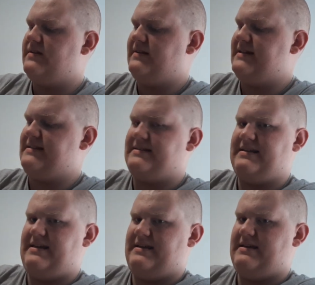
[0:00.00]
Let's
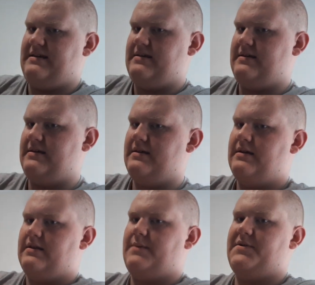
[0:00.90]
see.
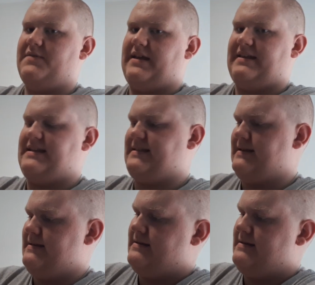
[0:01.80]
Let me do it like this.